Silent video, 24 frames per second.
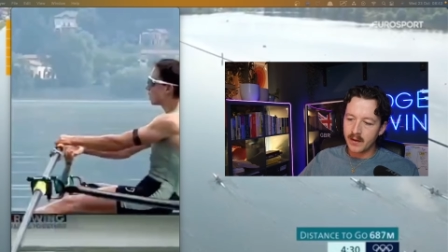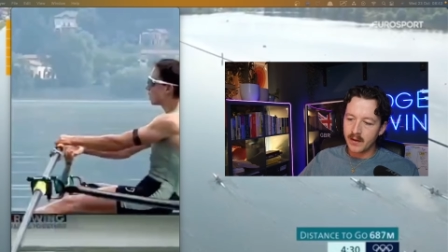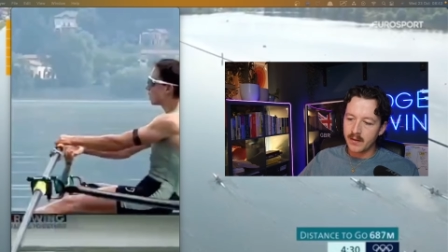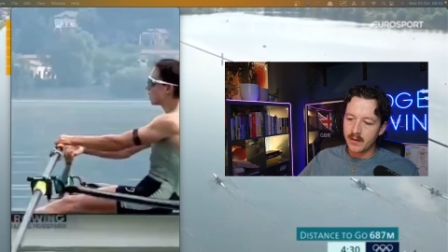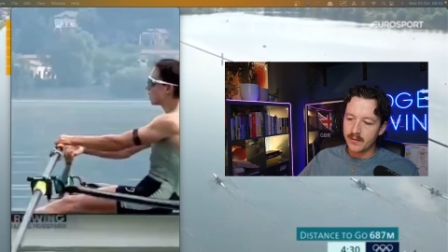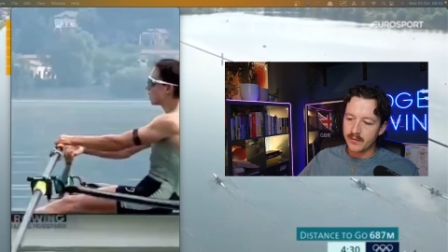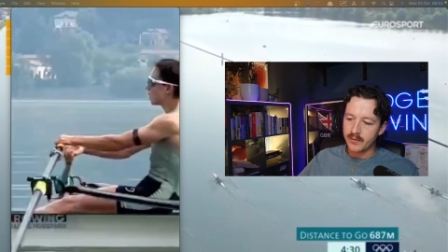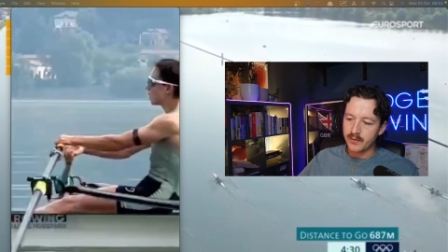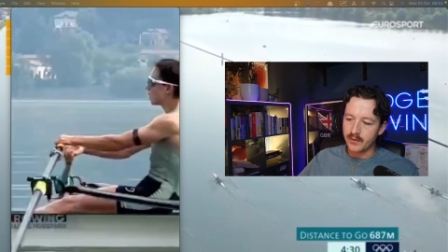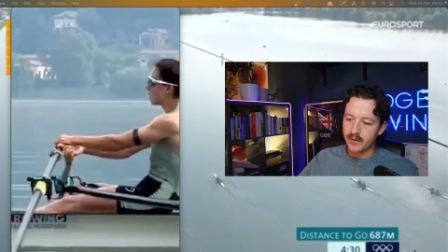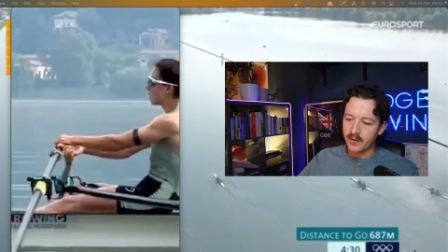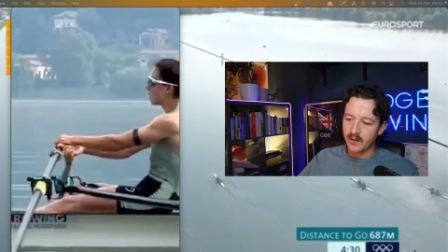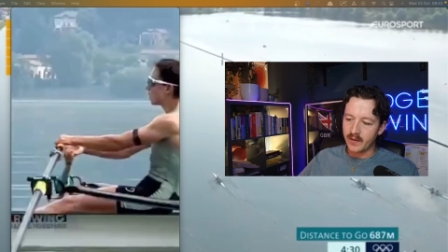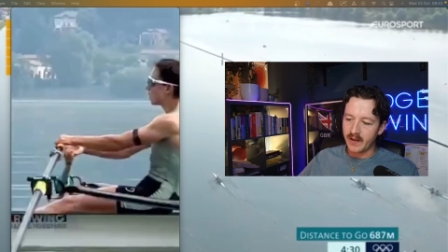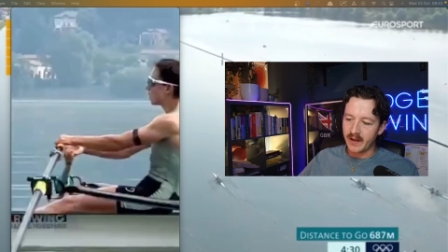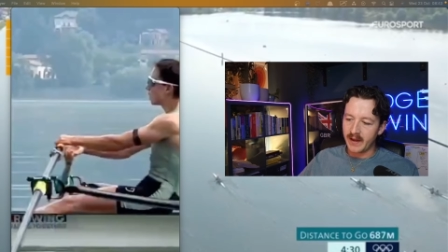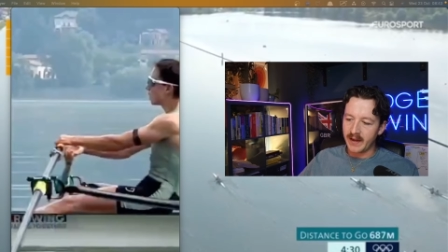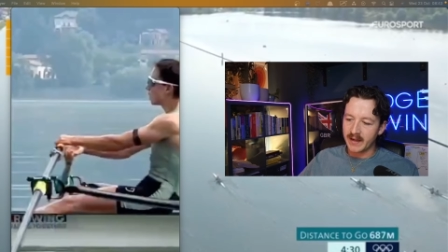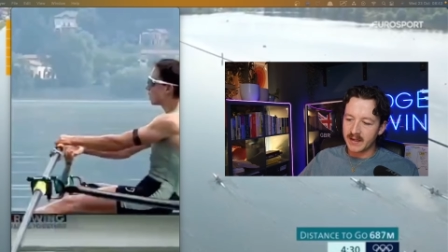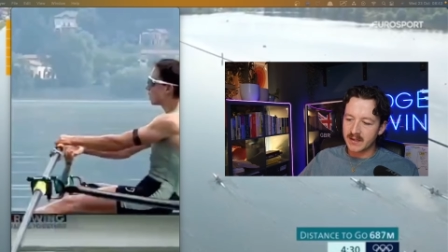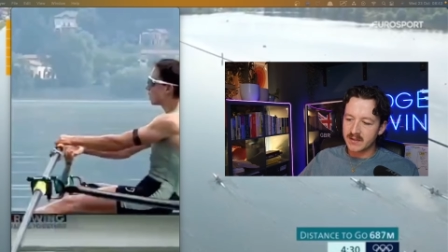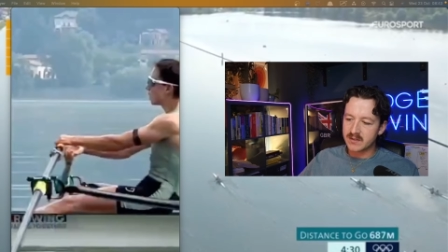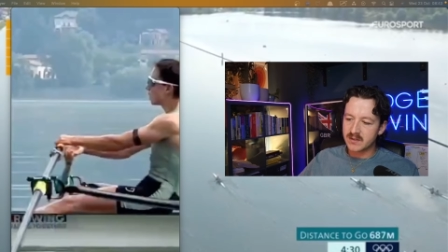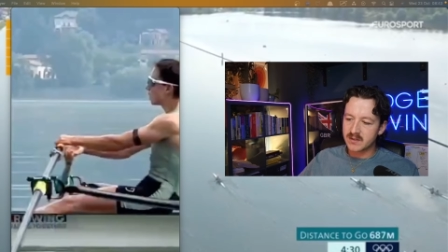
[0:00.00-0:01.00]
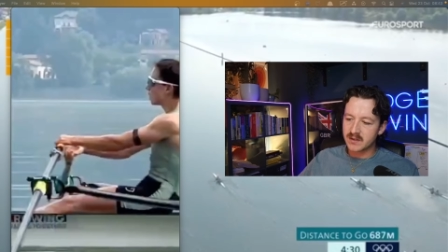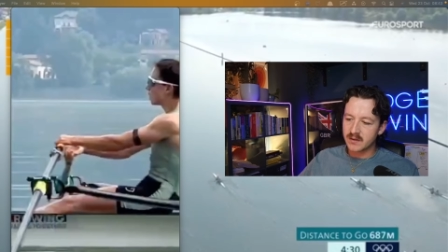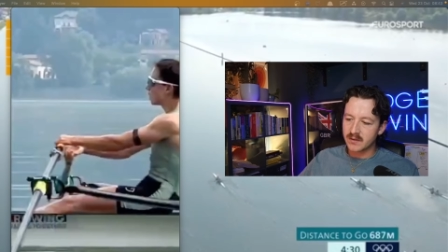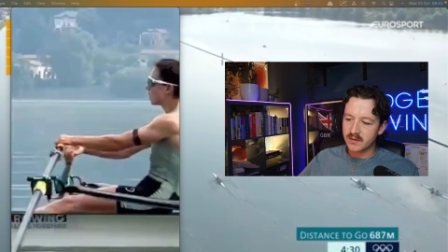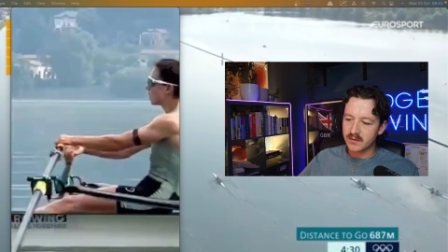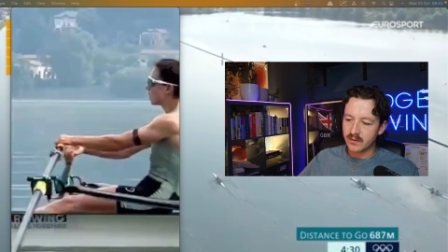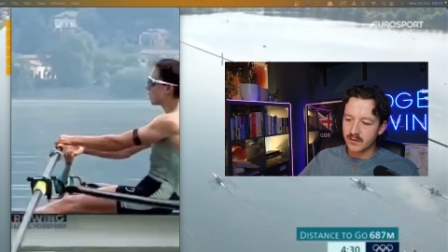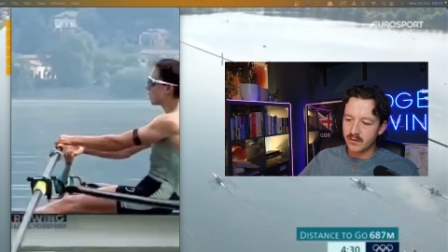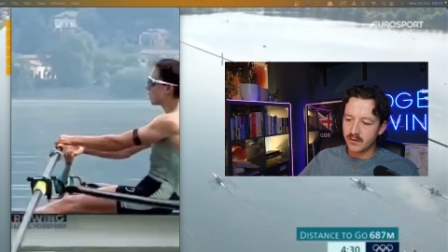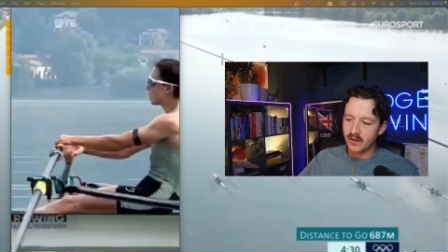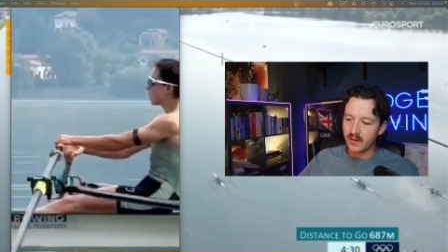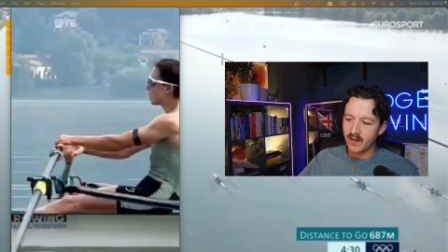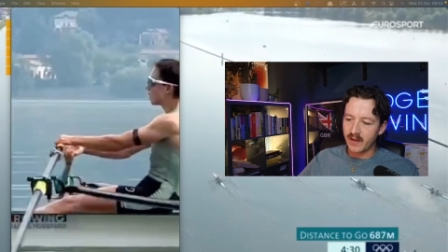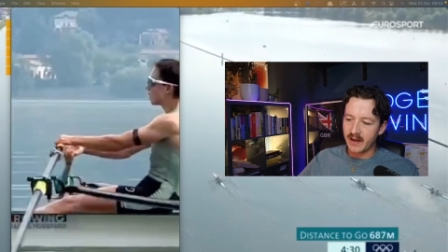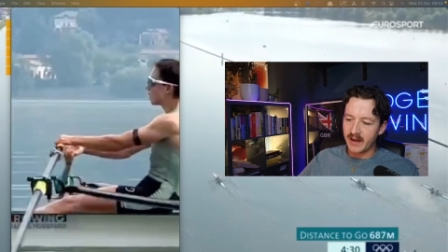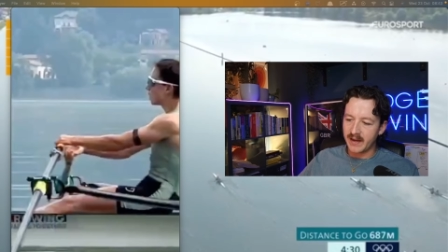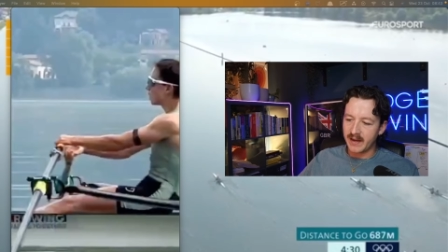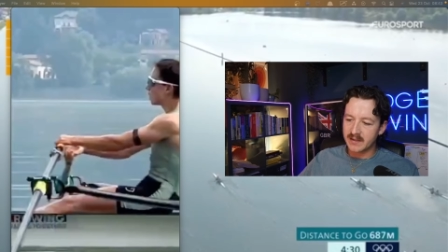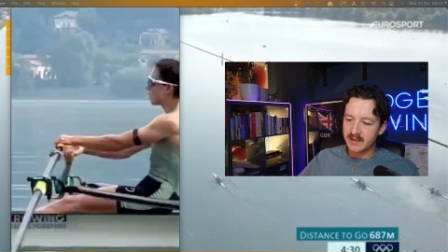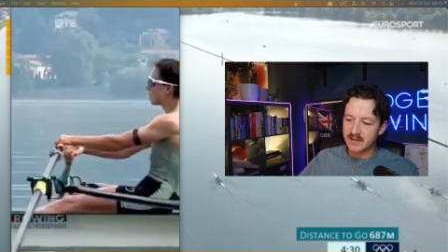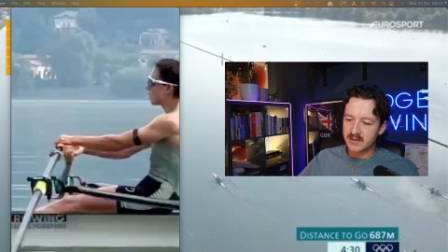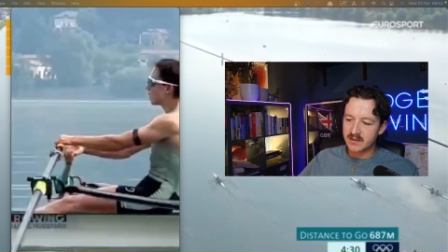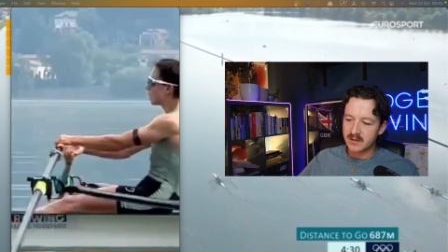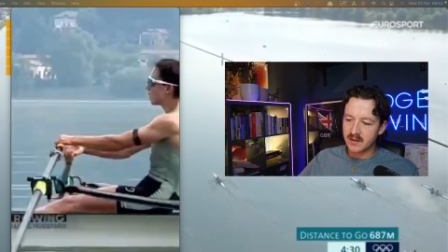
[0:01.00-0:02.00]
through the legs, through the
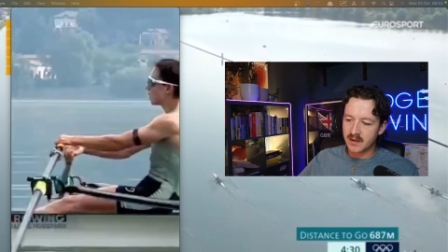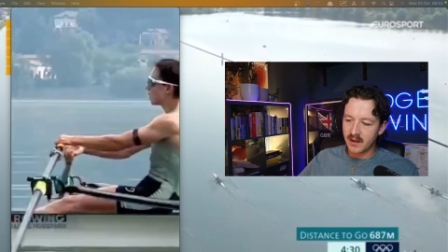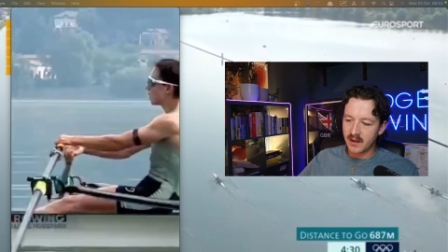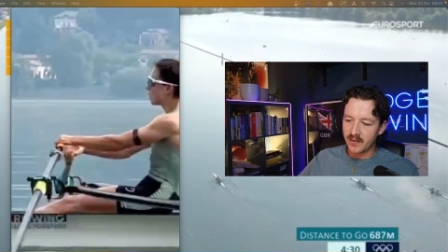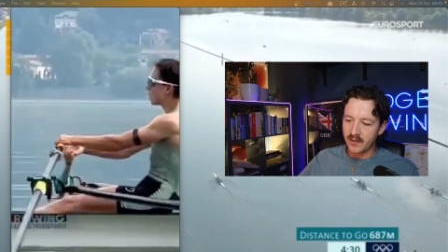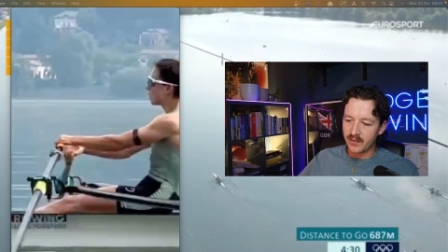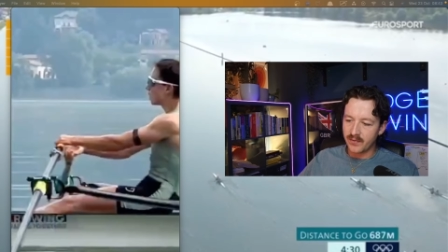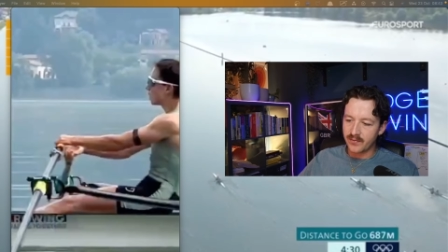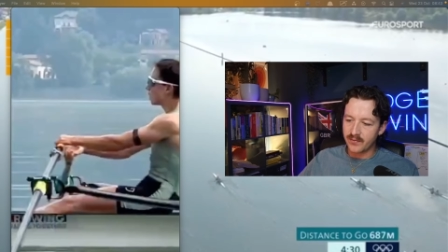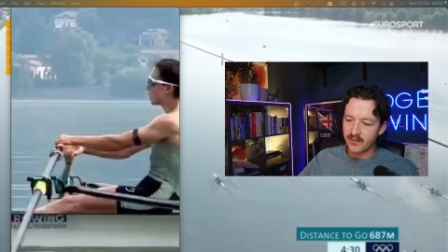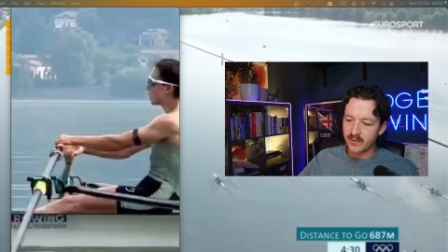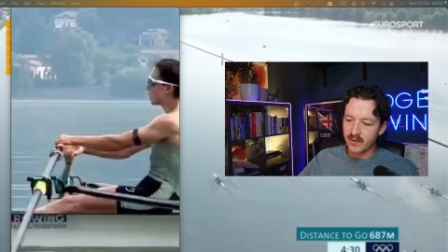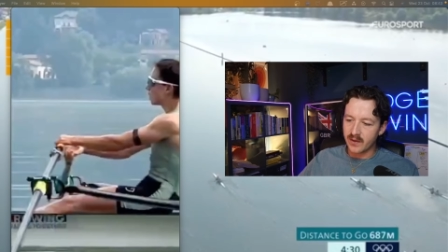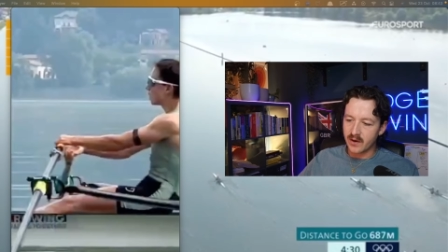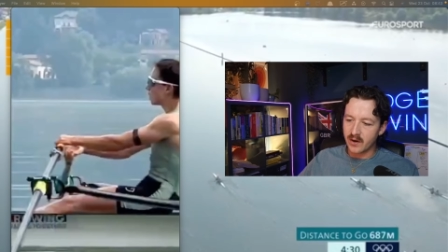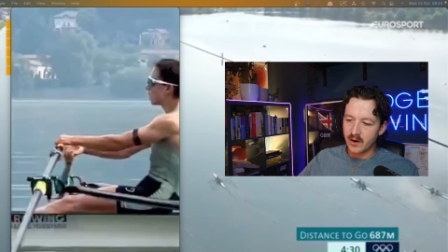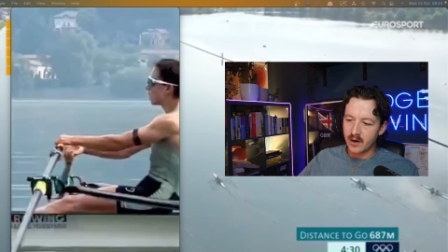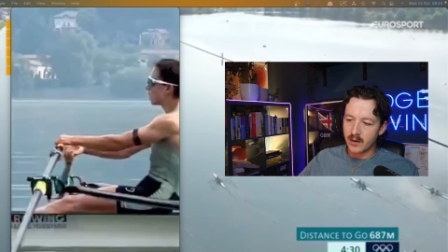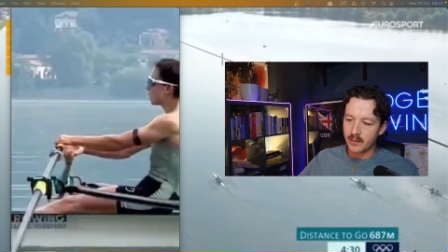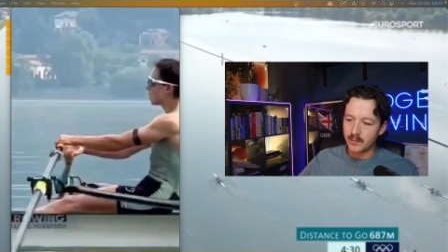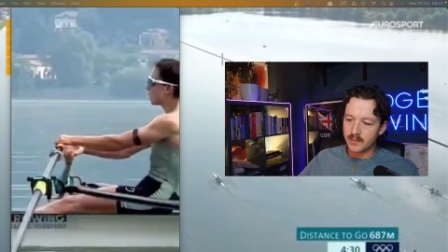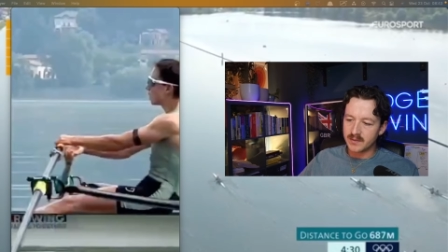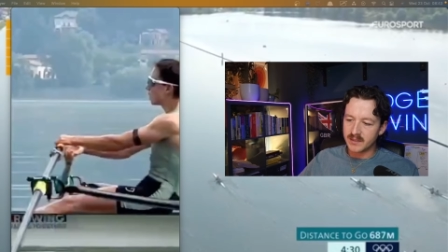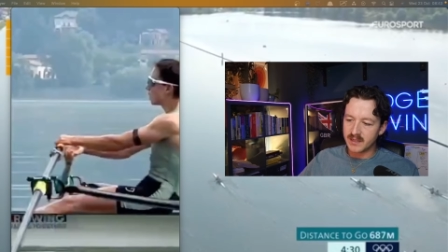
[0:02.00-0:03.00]
lats, and through the arms.